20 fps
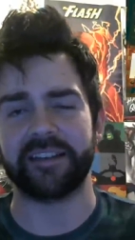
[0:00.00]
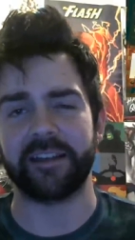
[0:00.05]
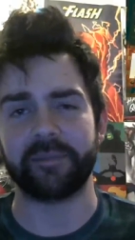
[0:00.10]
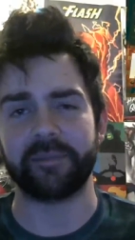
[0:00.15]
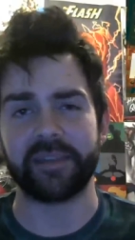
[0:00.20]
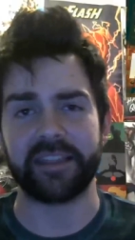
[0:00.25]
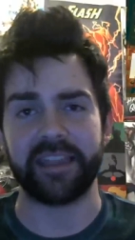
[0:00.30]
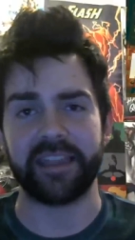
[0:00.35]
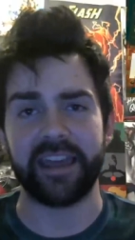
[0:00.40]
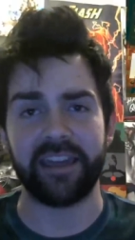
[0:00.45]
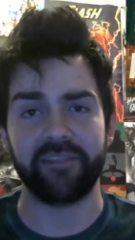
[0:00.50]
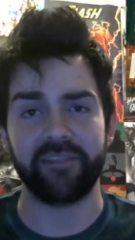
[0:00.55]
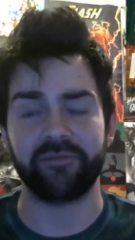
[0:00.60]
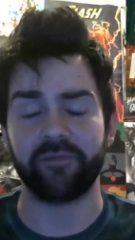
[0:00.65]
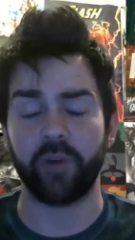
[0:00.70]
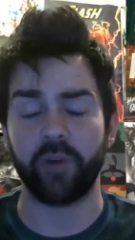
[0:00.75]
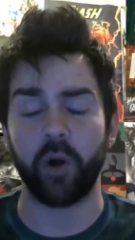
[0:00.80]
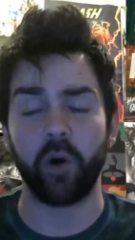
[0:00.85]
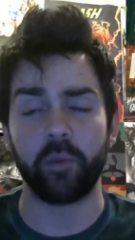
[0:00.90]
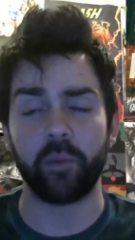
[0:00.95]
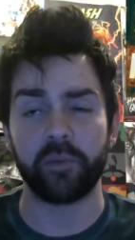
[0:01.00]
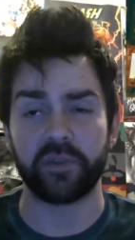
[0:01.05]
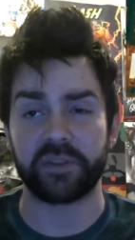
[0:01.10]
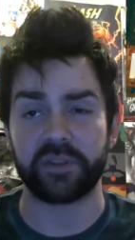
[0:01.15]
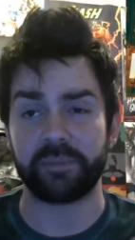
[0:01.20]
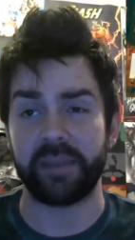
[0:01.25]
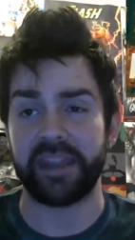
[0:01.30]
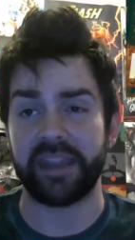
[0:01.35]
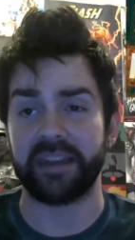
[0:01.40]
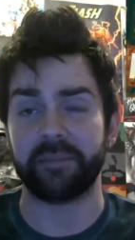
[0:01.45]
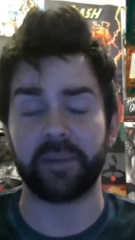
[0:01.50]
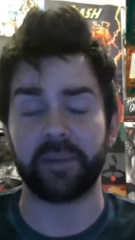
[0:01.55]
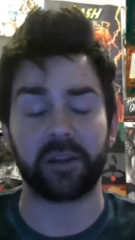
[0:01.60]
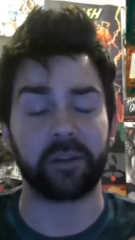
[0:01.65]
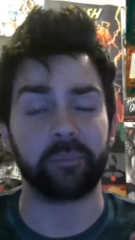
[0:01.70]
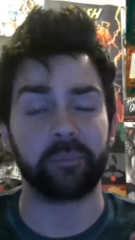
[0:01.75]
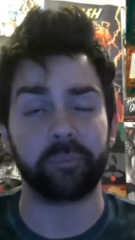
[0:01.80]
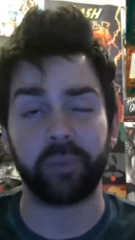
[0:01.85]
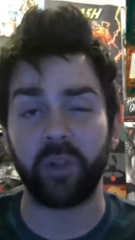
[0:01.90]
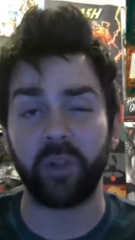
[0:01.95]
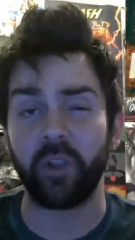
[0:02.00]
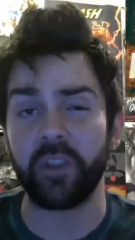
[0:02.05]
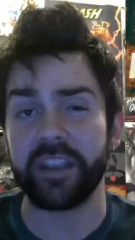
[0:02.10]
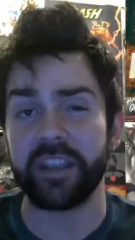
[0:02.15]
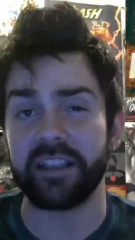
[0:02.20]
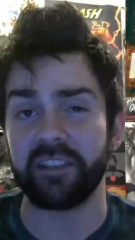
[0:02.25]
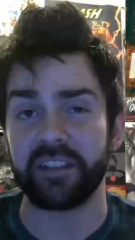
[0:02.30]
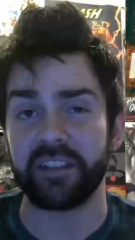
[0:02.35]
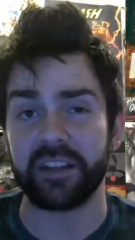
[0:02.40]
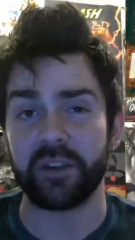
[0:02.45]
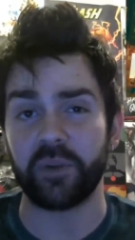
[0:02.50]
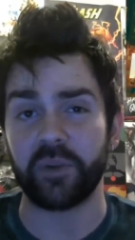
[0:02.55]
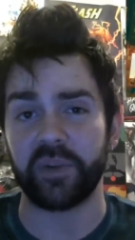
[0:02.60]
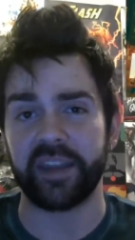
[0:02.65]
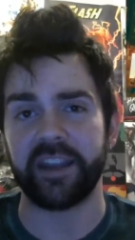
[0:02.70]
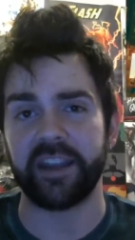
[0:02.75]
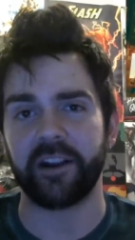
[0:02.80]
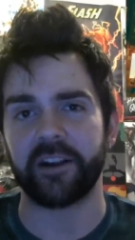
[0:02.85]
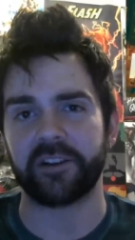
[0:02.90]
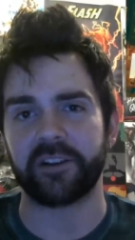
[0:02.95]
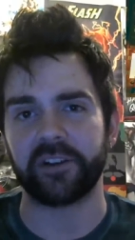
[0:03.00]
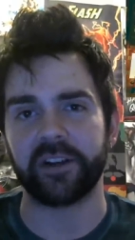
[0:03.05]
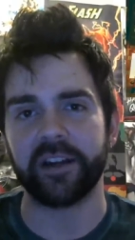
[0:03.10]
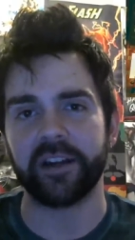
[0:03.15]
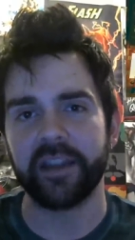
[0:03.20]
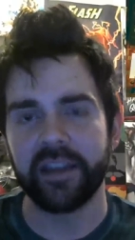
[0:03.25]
I mean, they have almost made him a completely new character.